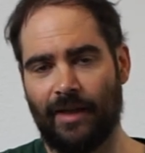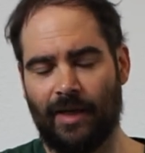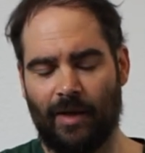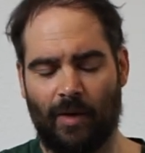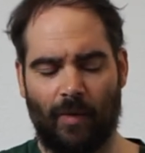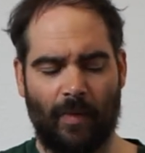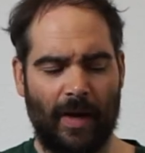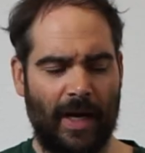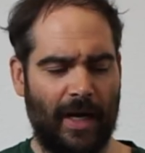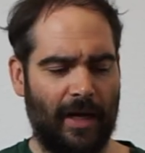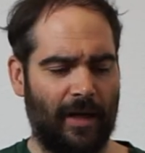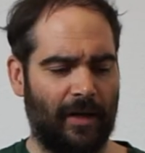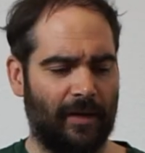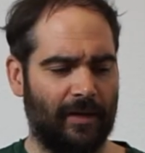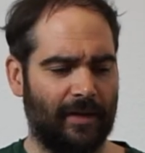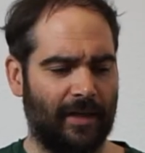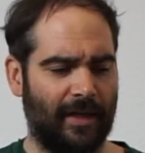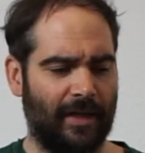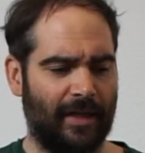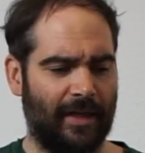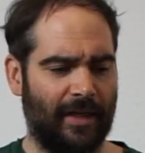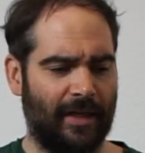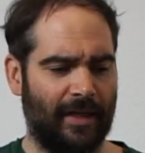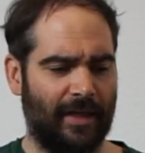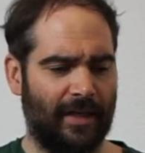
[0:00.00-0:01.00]
Well,
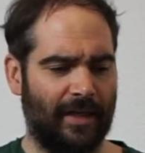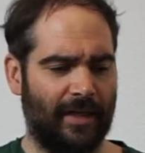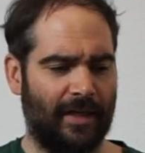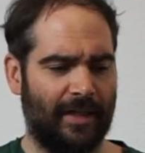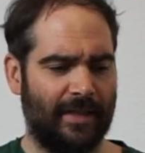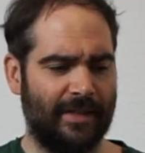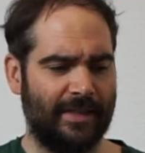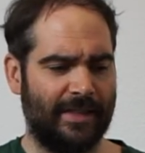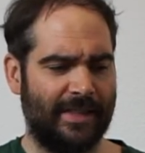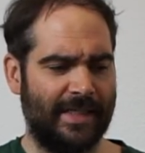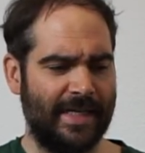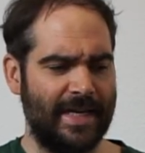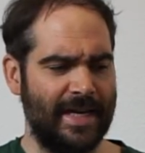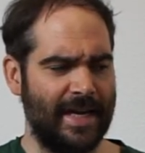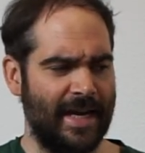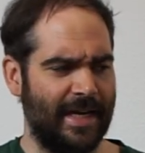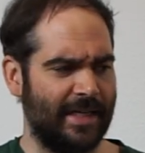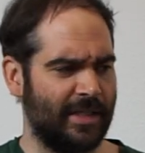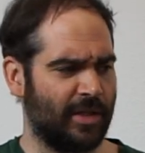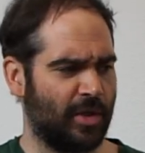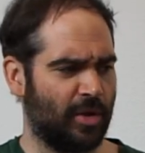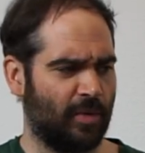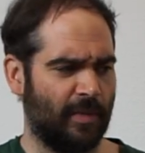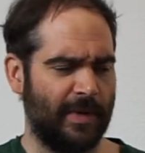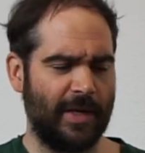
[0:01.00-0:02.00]
D
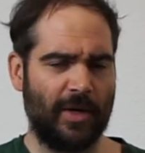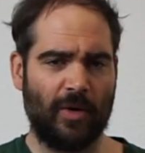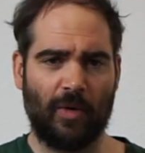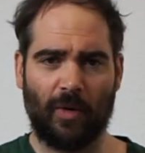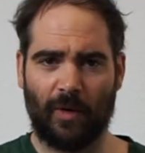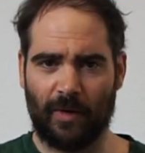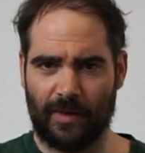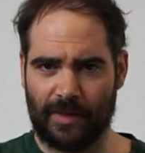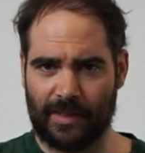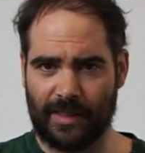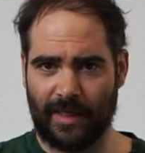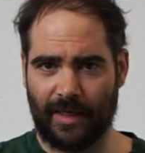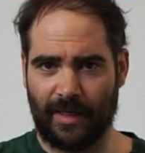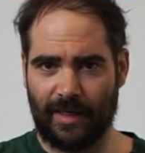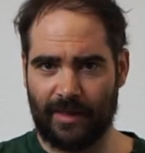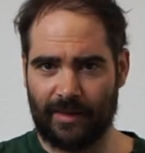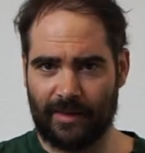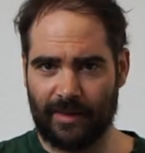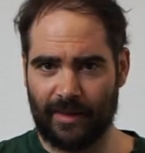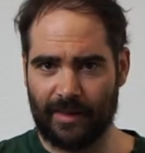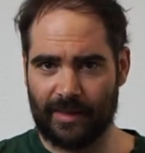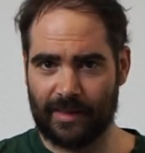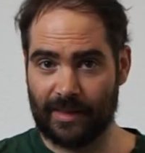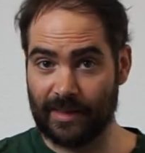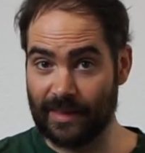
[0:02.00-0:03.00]
has 3 chords in it.
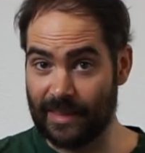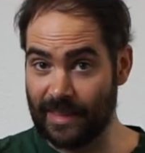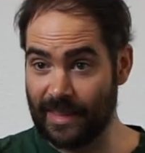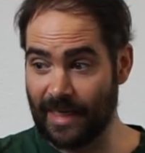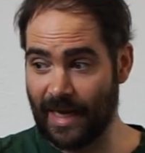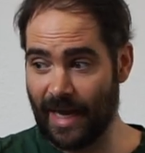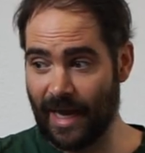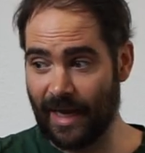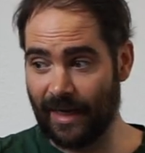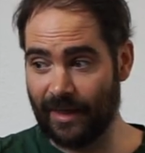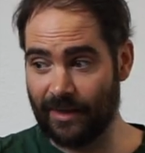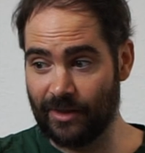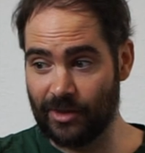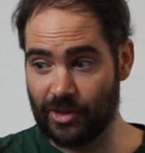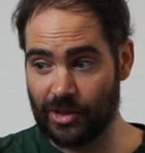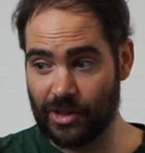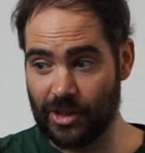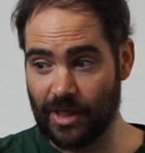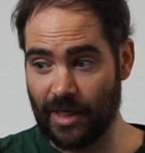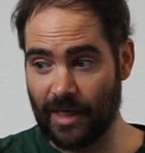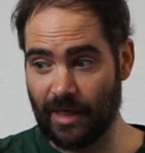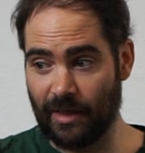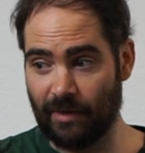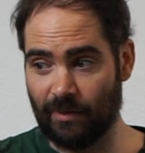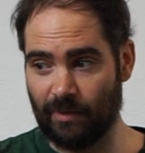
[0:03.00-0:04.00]
It's D, A, and
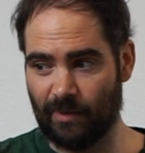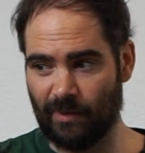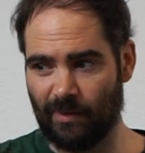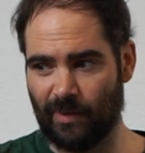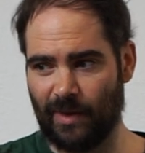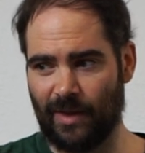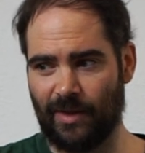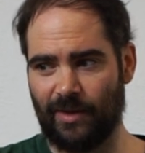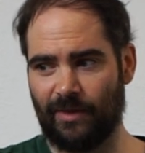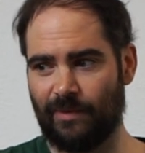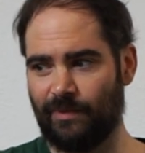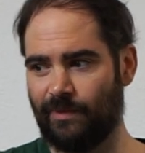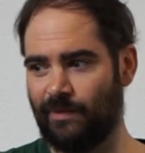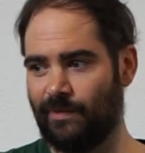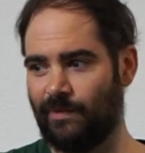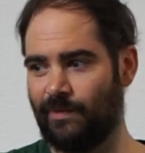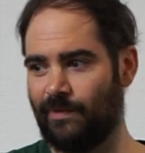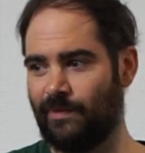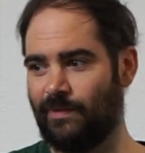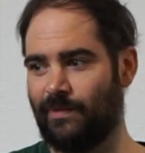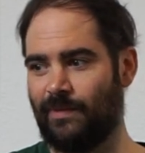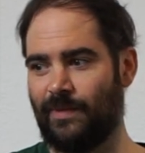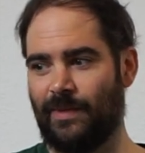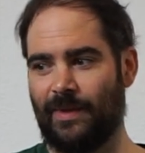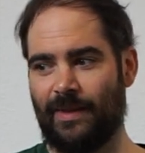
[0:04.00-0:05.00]
G. Well,
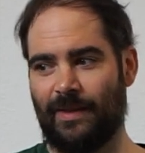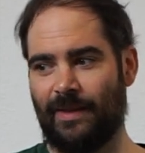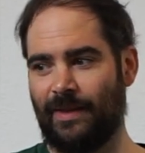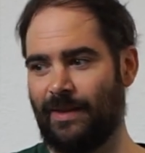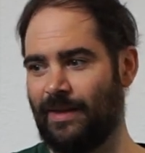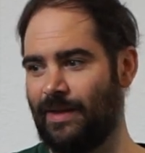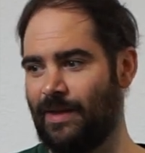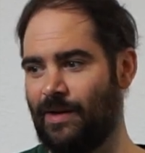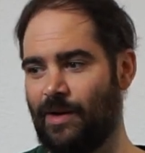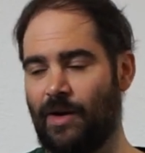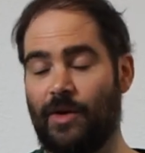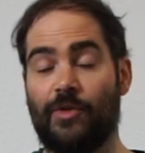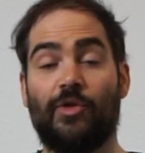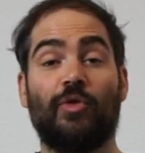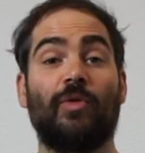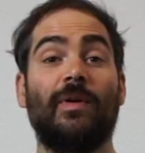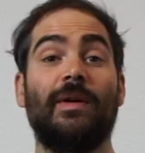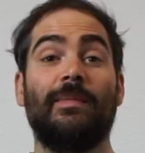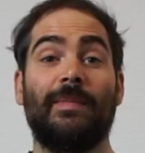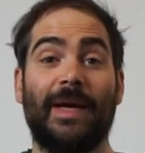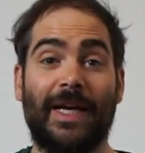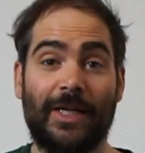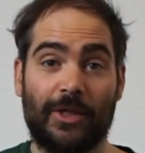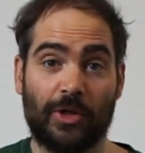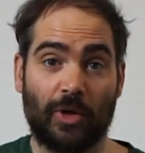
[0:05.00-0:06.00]
3
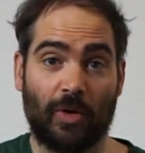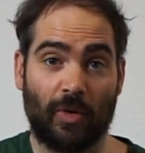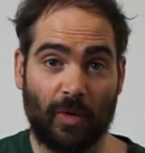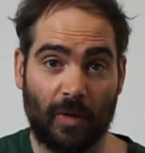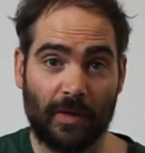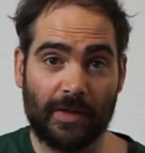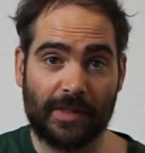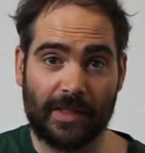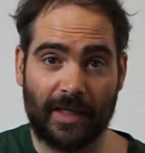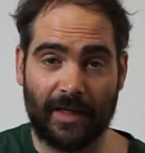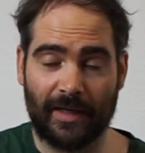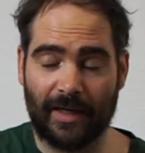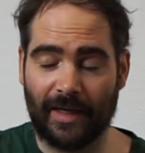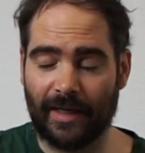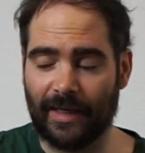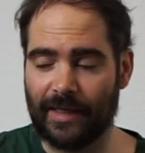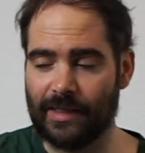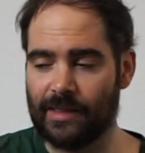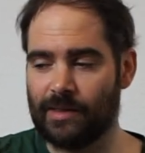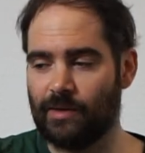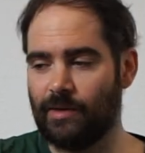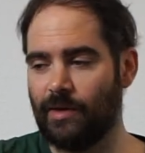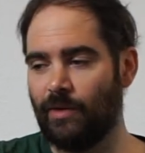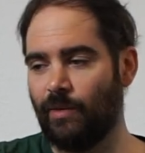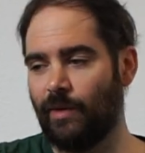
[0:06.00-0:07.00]
major chords in it, I
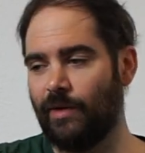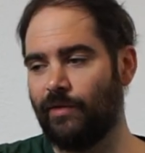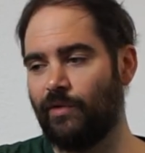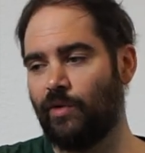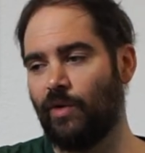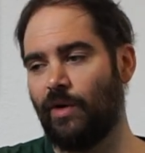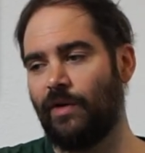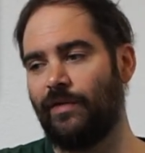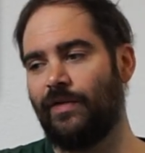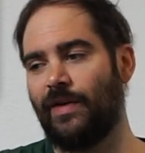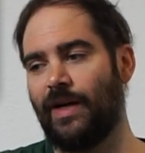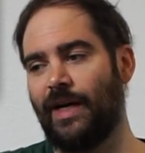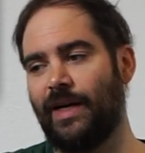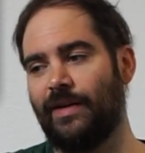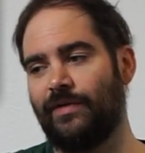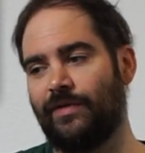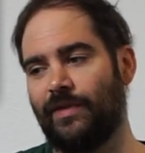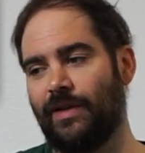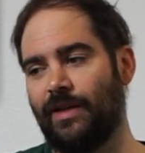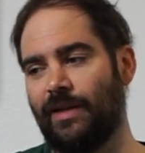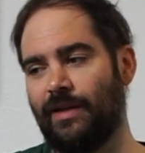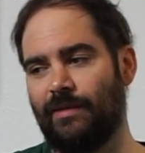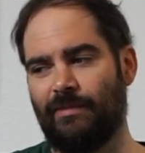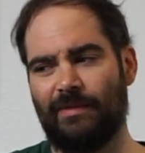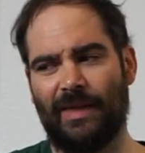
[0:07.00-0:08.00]
guess, the 1, 4, and 5.
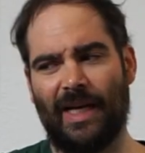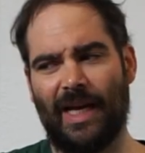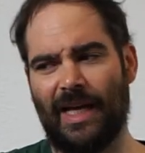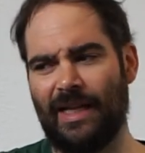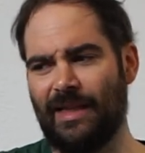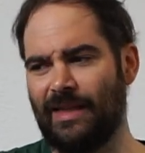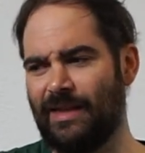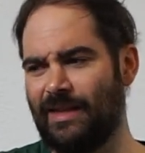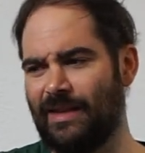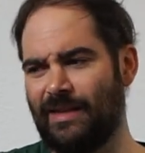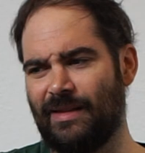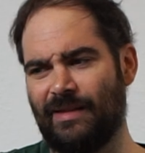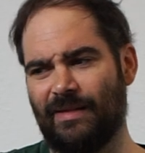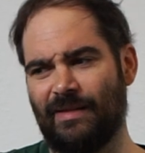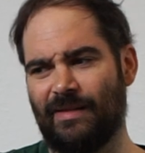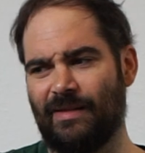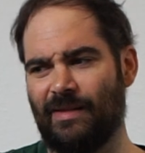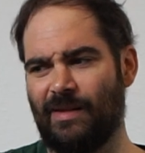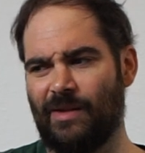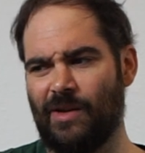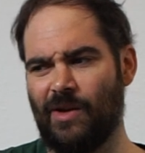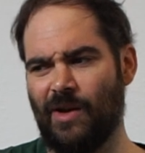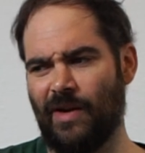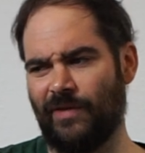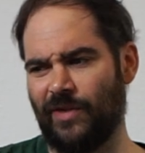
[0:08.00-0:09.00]
And
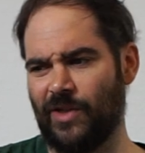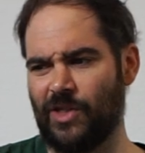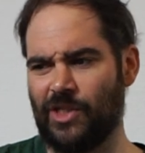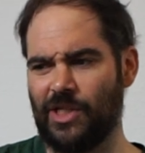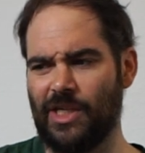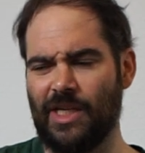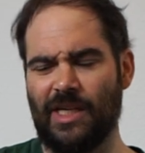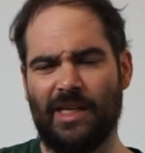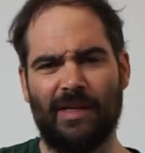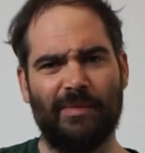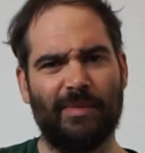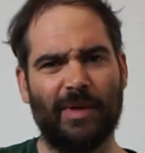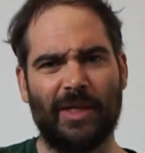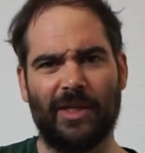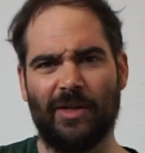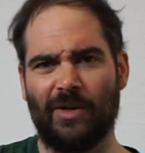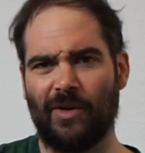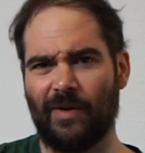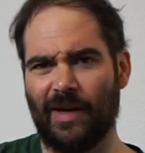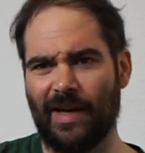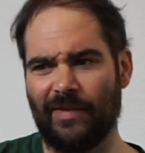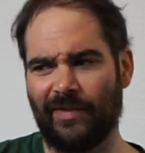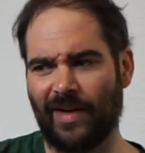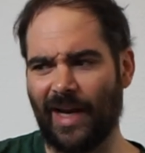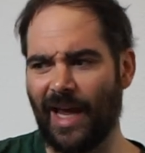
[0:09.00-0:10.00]
you have a G, but you
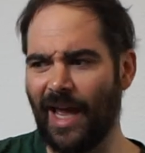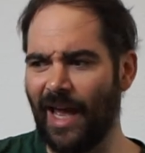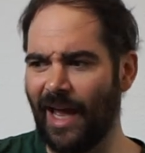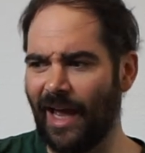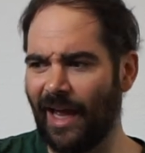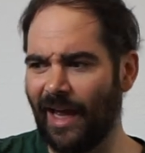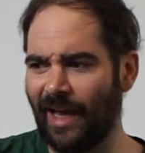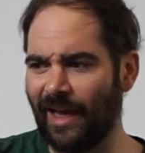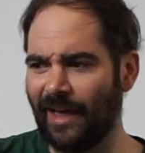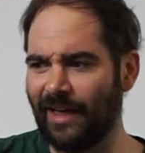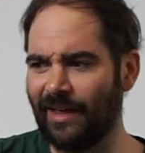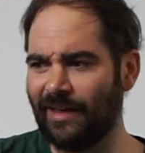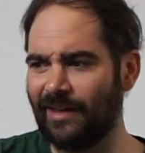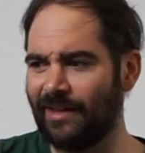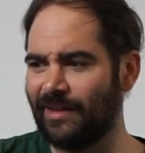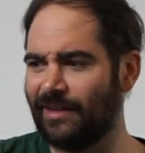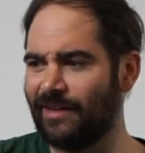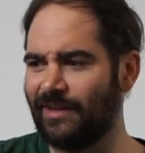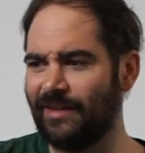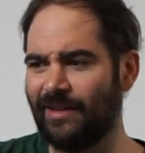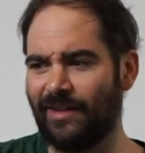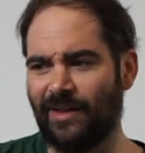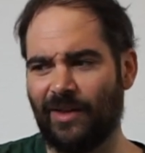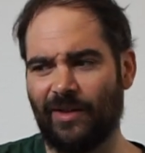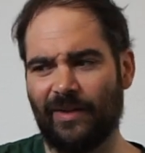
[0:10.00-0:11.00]
don't have an A.
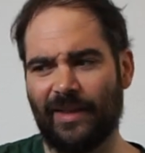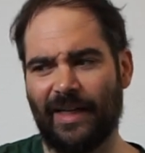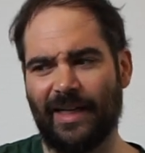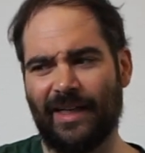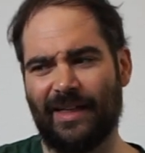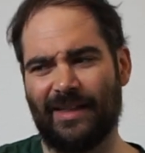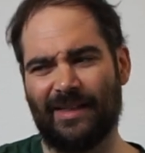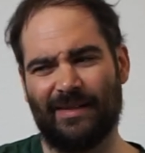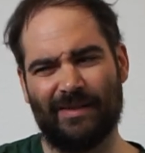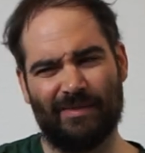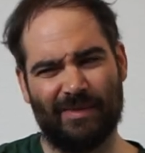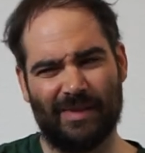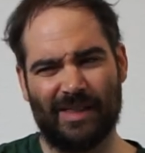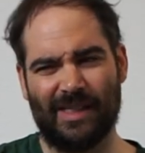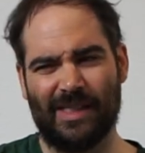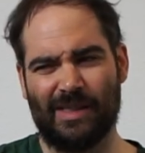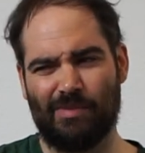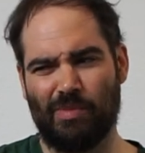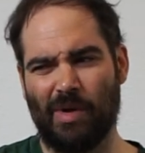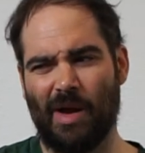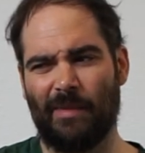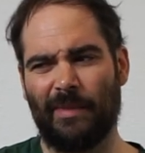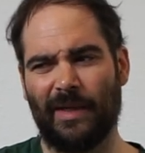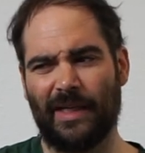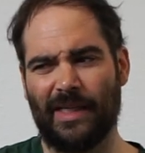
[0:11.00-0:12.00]
You know, like, this
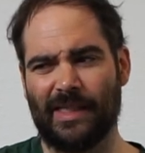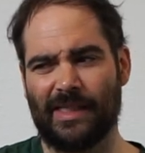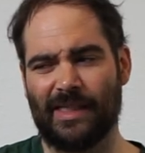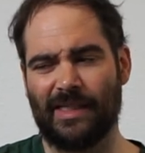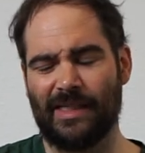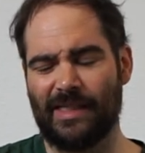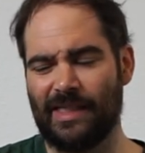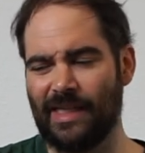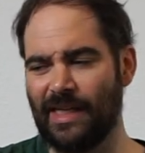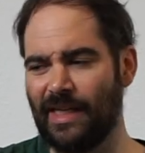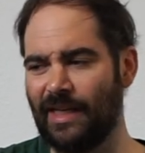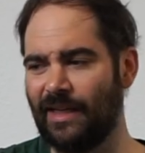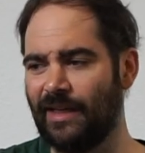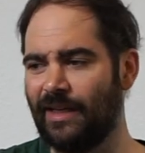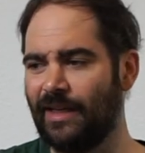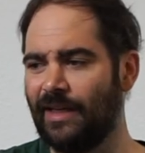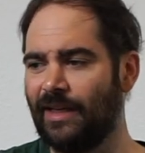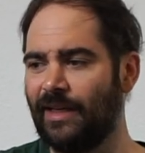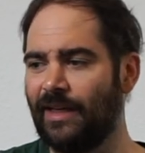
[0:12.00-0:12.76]
probably isn't D.